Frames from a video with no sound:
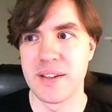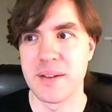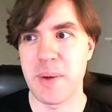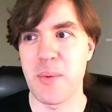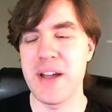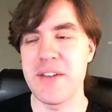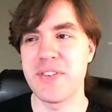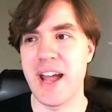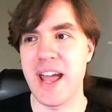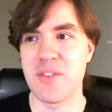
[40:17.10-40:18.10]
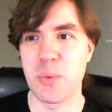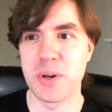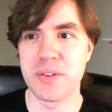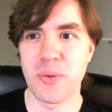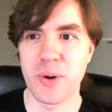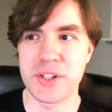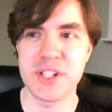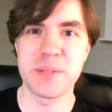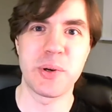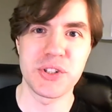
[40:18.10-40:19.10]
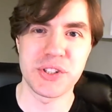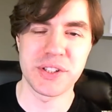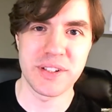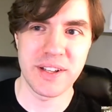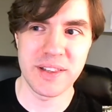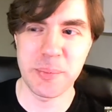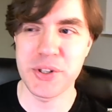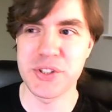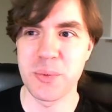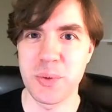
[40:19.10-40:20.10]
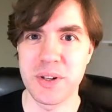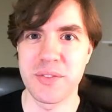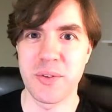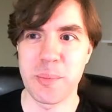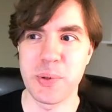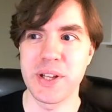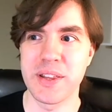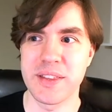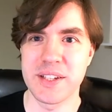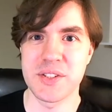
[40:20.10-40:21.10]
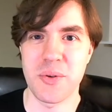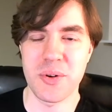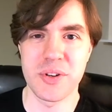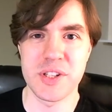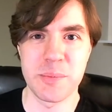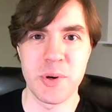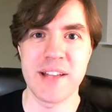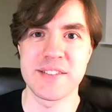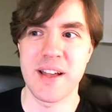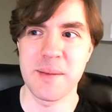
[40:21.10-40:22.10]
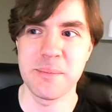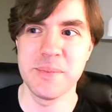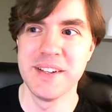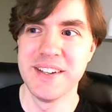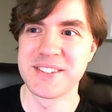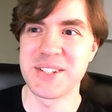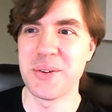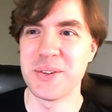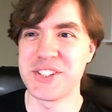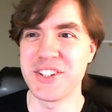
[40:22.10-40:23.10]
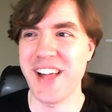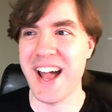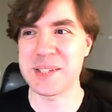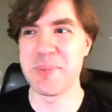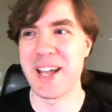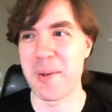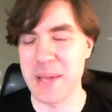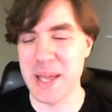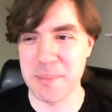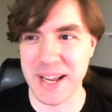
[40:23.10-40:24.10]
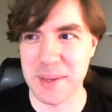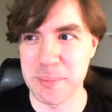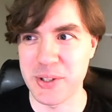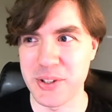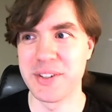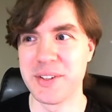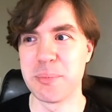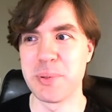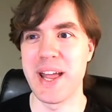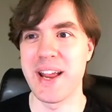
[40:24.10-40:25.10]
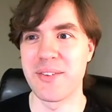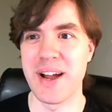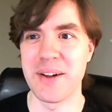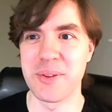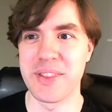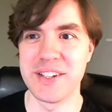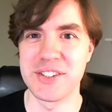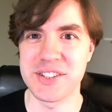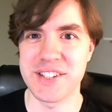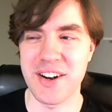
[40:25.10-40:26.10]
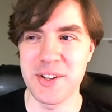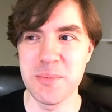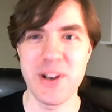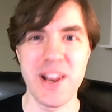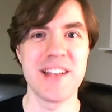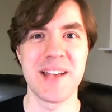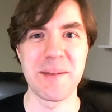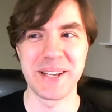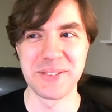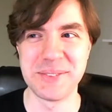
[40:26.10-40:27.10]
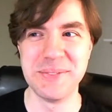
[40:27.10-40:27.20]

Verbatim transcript: my wife and I have a word for it. She's Persian, and the Persian word for putting things in order is monazam. So she'll ask me, I'll be at my computer playing around with it, and she'll say, are you monazamming?